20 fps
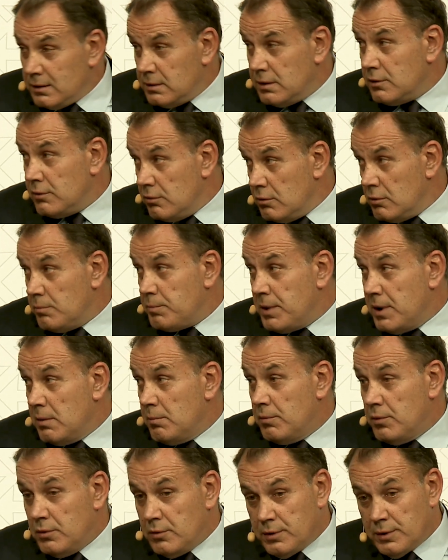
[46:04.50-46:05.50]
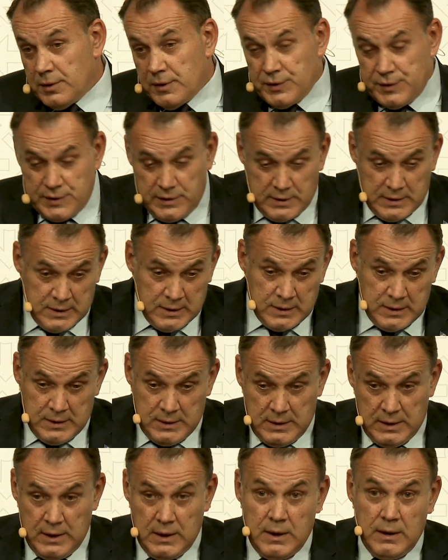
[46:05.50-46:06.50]
the European borders in an
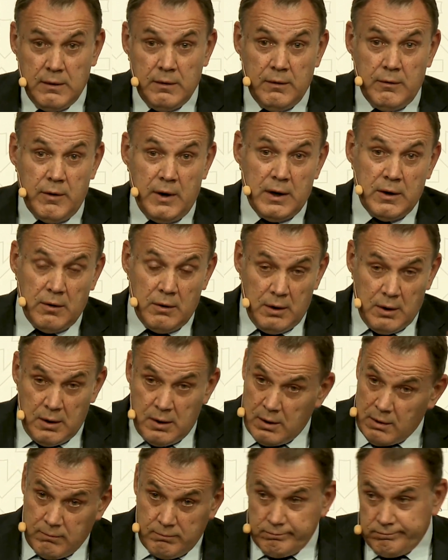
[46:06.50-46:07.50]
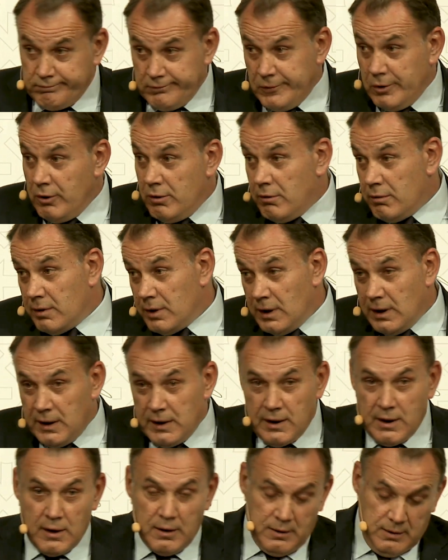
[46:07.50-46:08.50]
irregular or
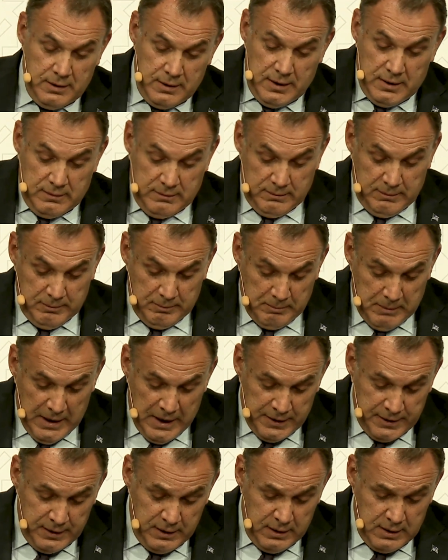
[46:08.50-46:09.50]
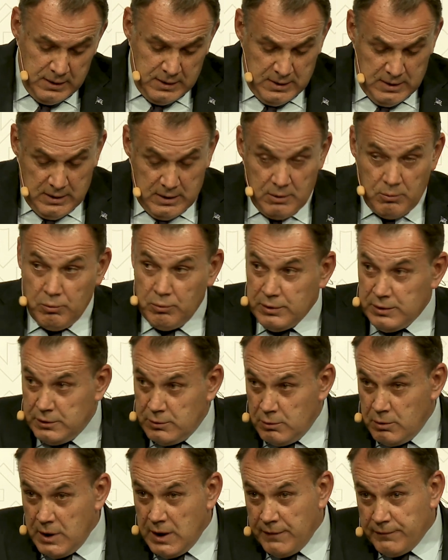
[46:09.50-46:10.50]
illegal manner. We
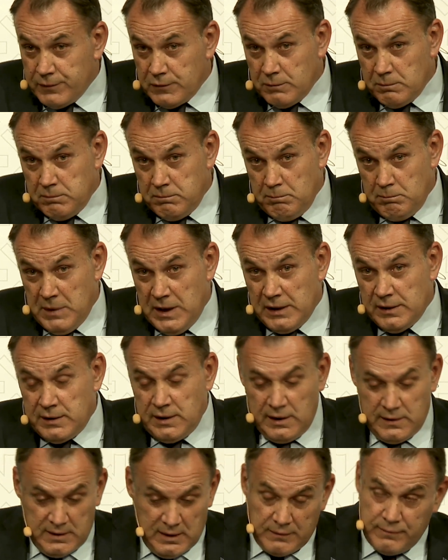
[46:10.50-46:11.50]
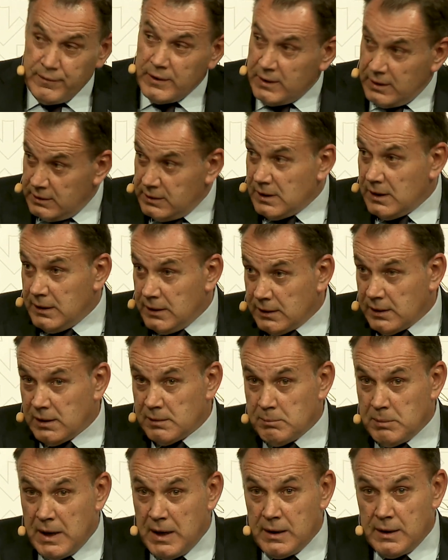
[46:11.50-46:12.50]
do have to maintain that very
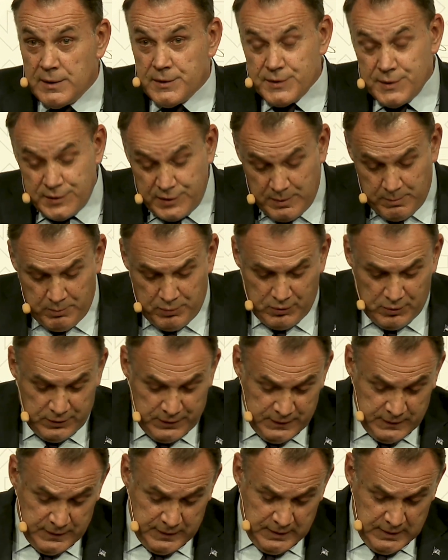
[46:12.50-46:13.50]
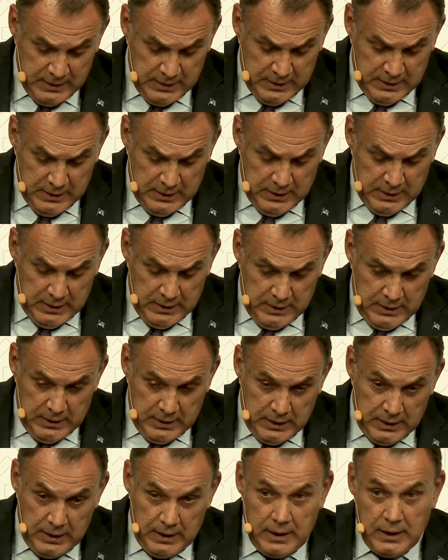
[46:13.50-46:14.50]
delicate balance. It's important.
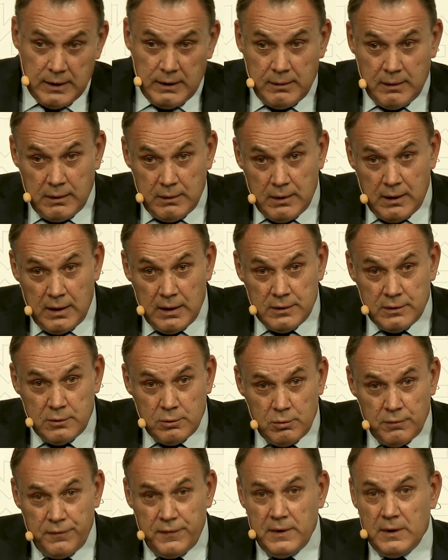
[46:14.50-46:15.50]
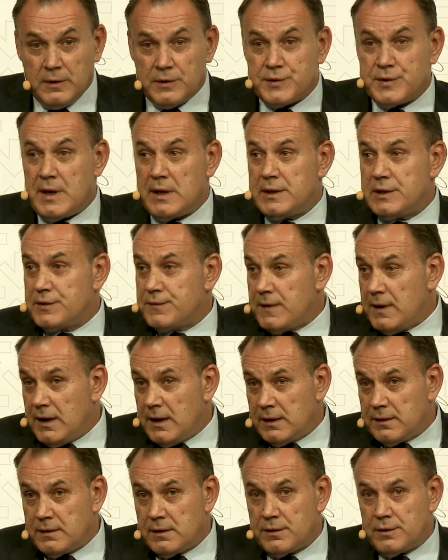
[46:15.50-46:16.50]
I do feel
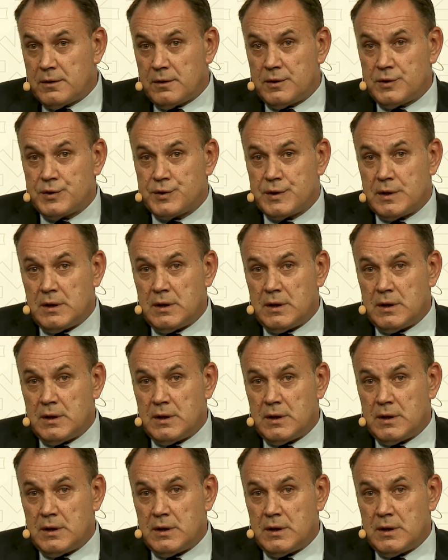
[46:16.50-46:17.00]
satisfied that there's